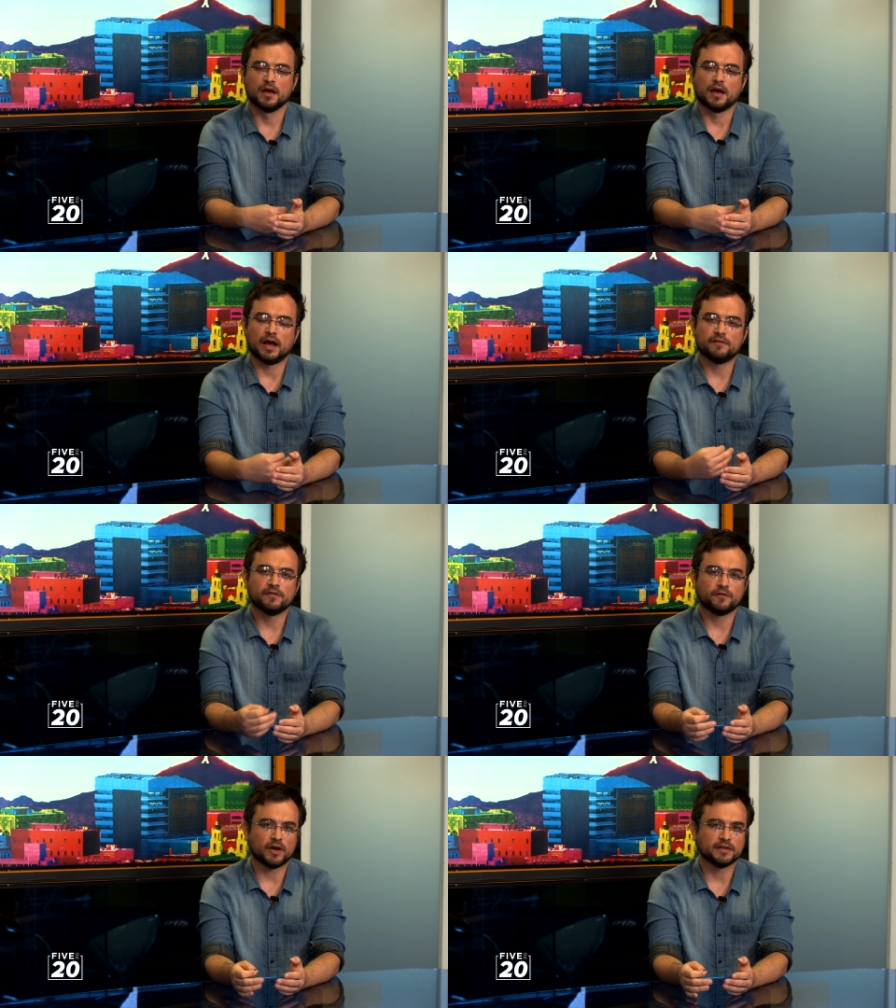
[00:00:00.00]
I have a
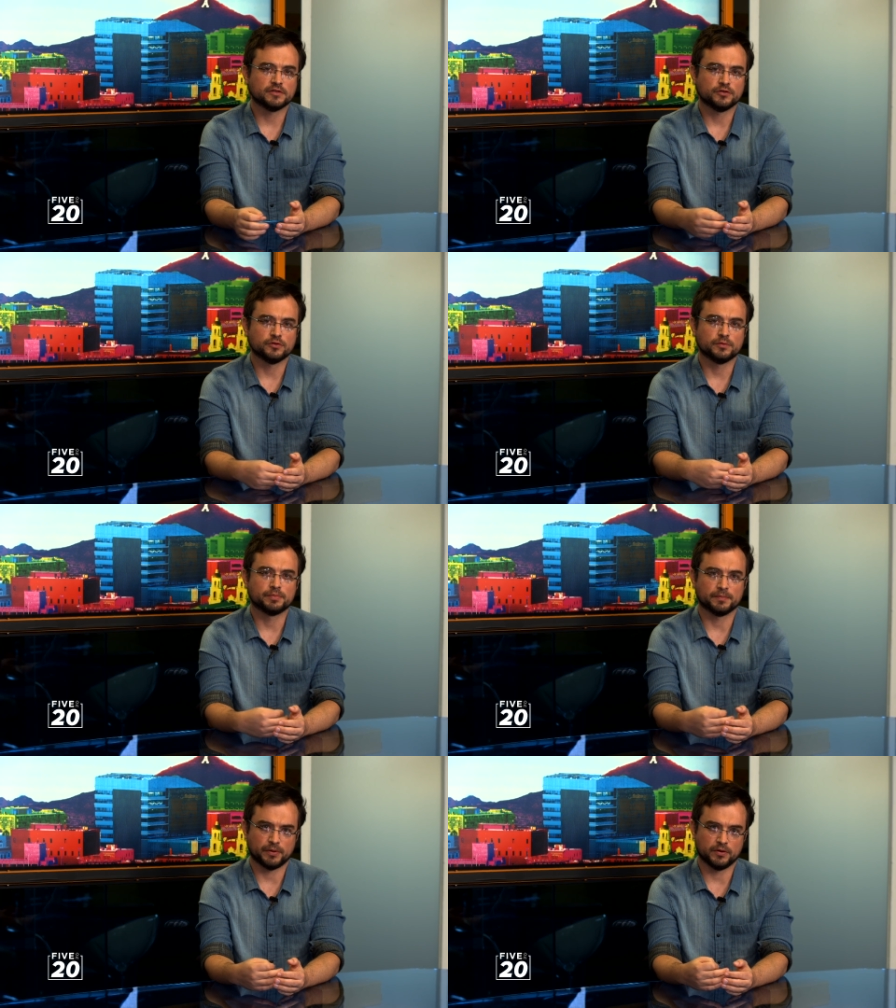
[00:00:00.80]
friend who
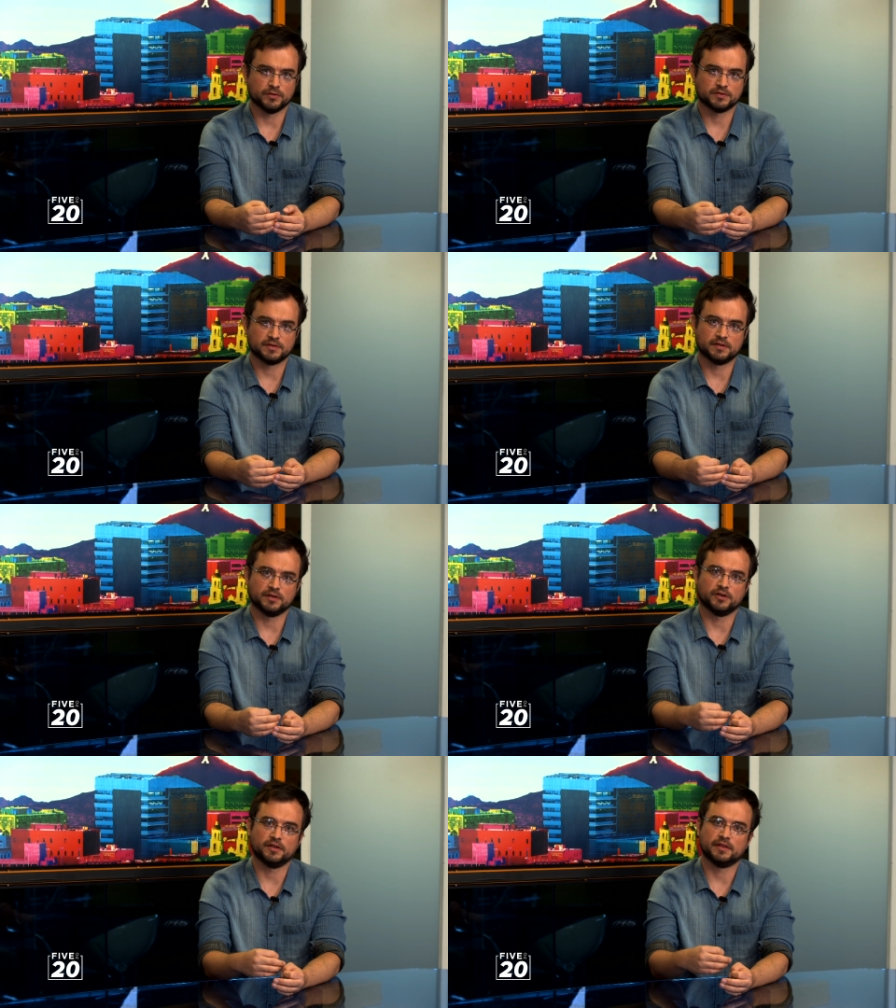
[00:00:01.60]
proposed a
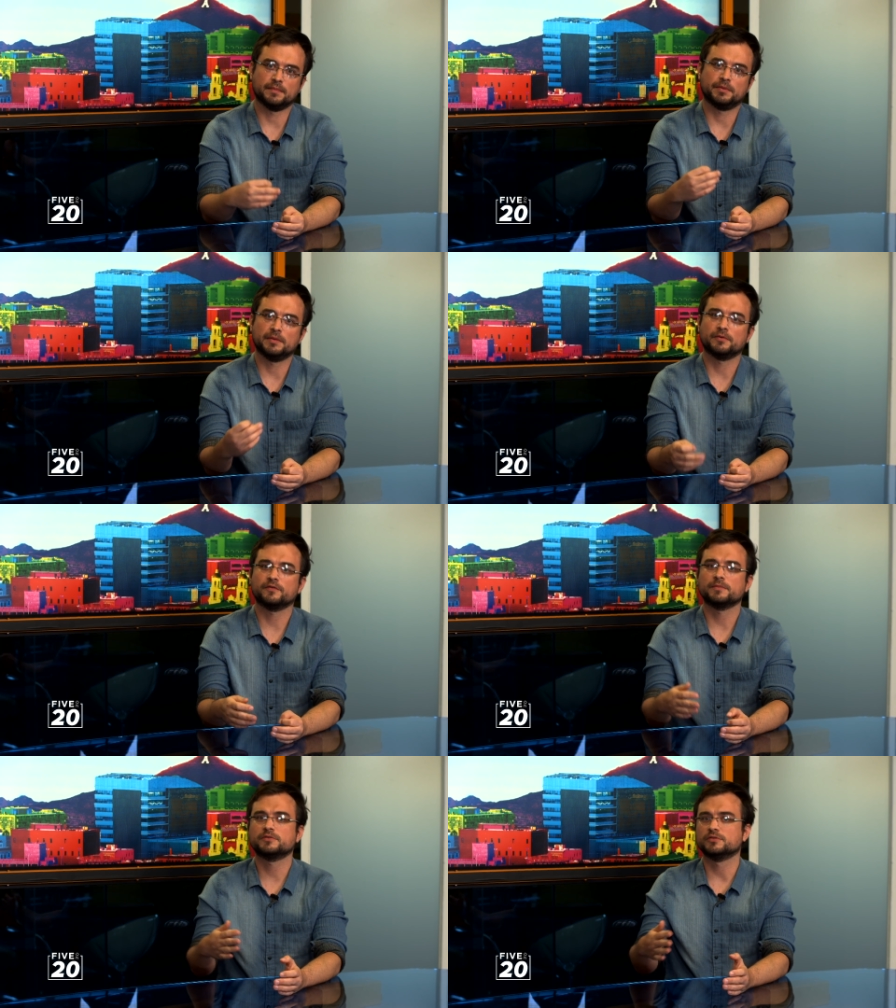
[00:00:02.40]
theory that people
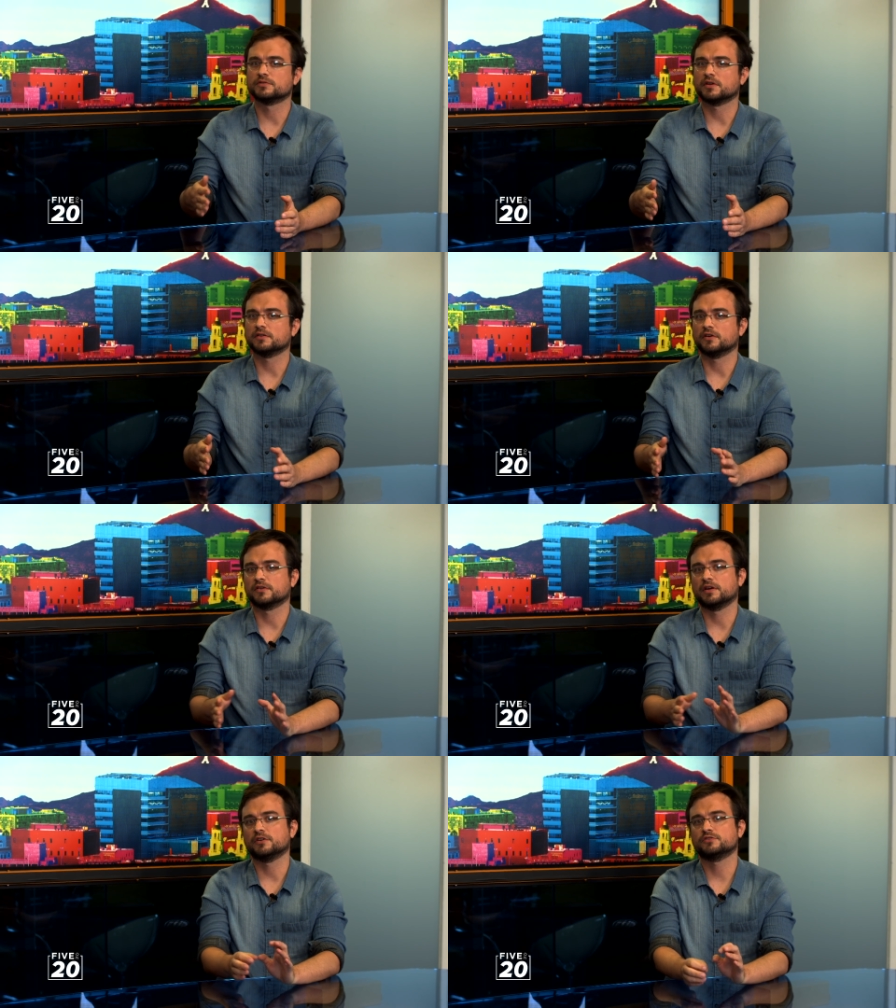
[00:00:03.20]
from Tucson are
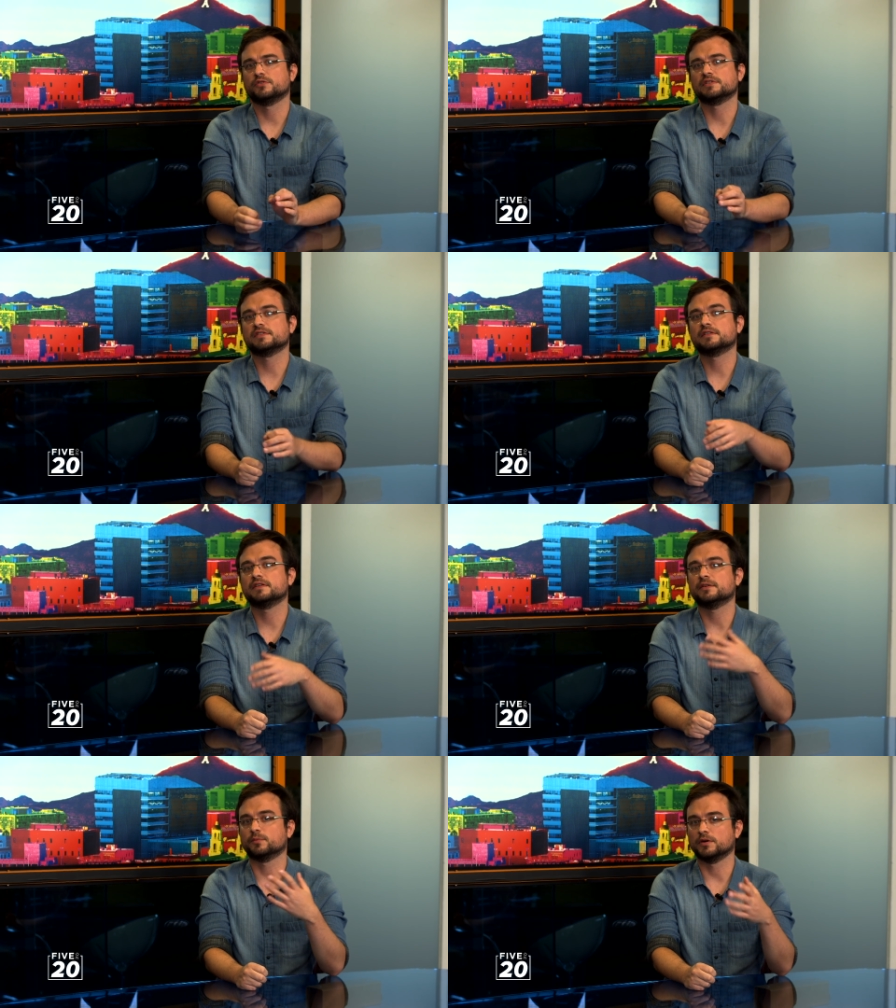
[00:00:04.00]
characteristically
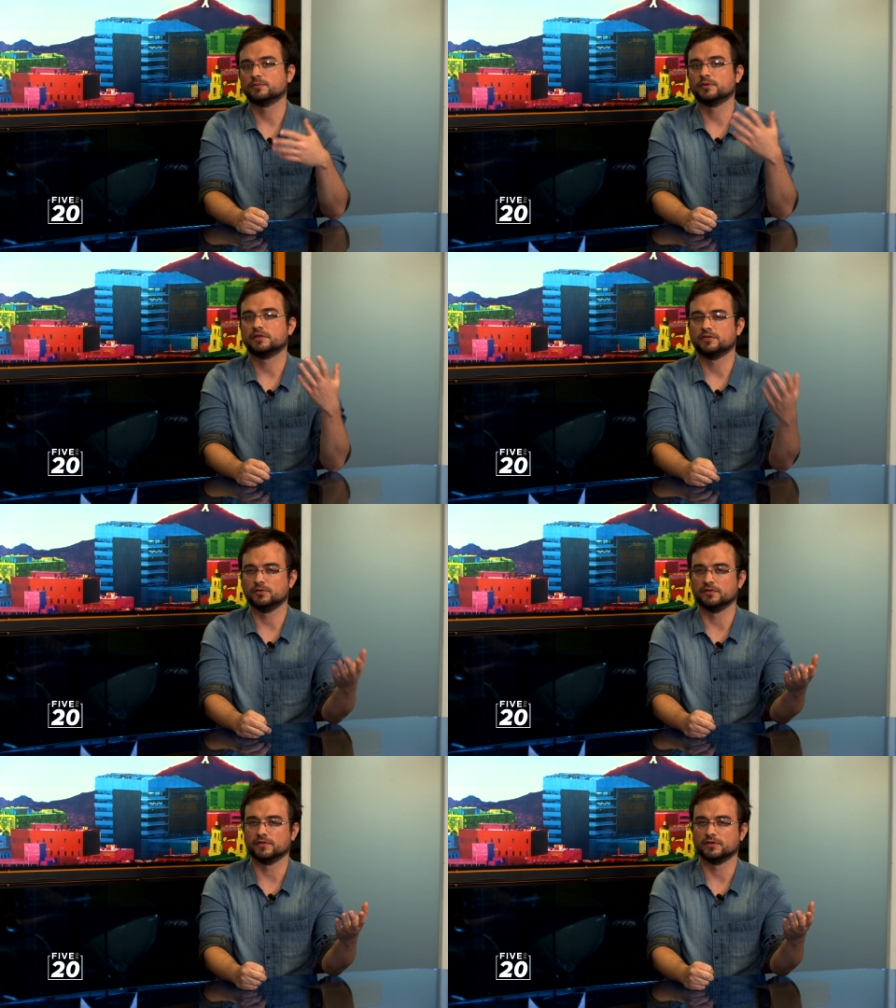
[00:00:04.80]
at one with the
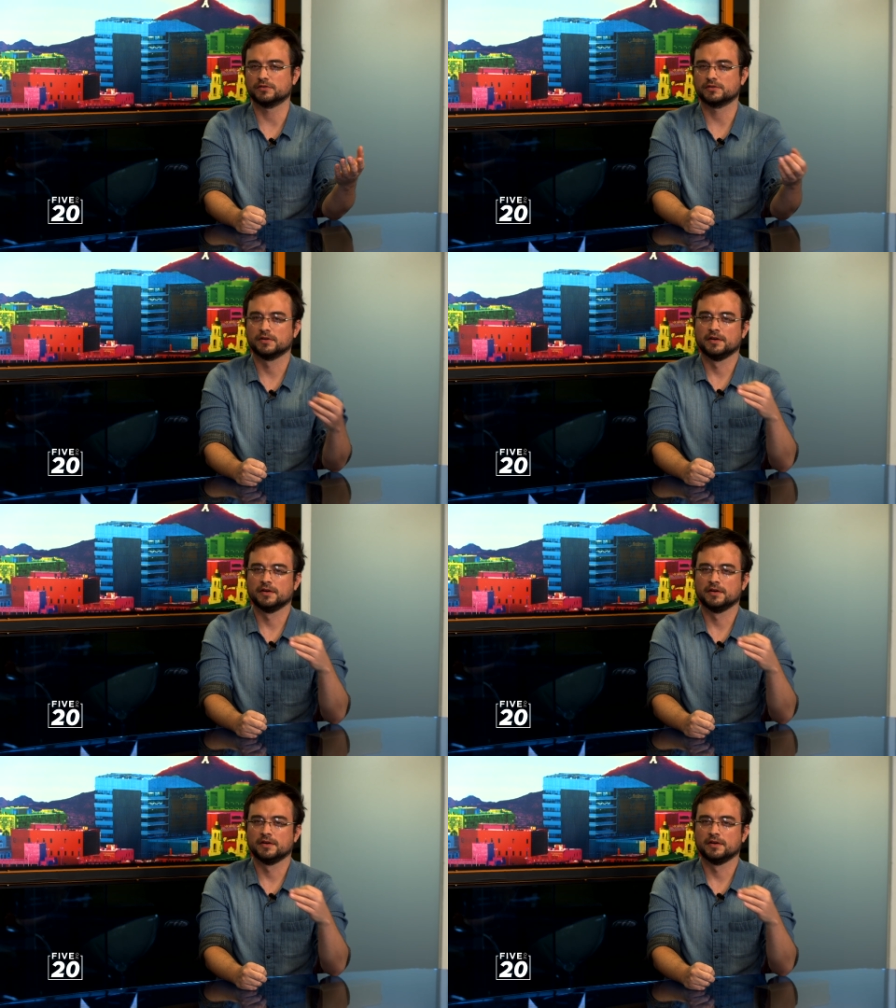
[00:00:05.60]
universe.